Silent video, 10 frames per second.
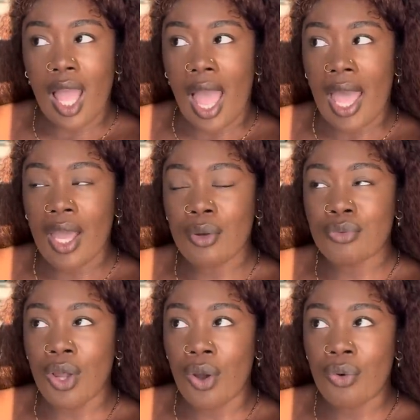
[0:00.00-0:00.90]
I
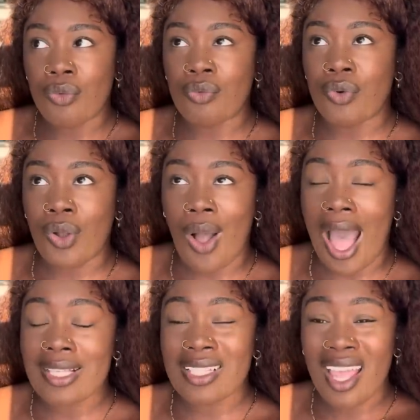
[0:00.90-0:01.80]
don't recall.
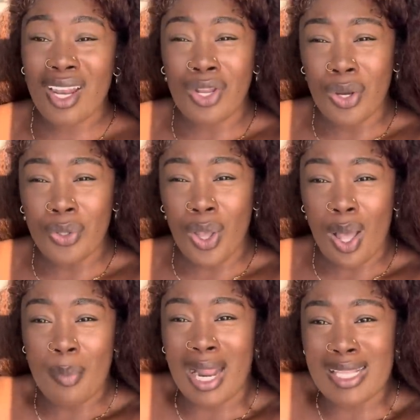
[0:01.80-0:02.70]
I said no,
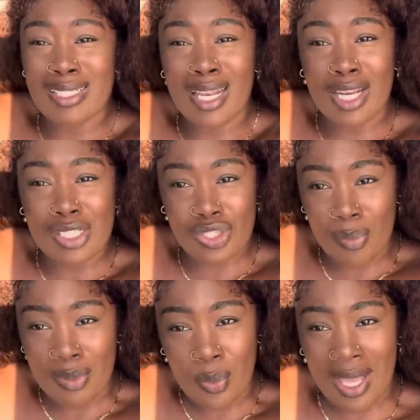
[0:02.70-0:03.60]
y'all, but I said it in so
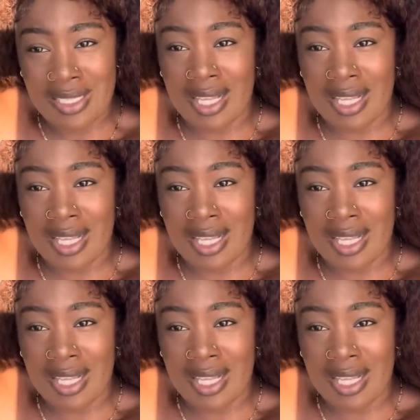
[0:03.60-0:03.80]
many ways.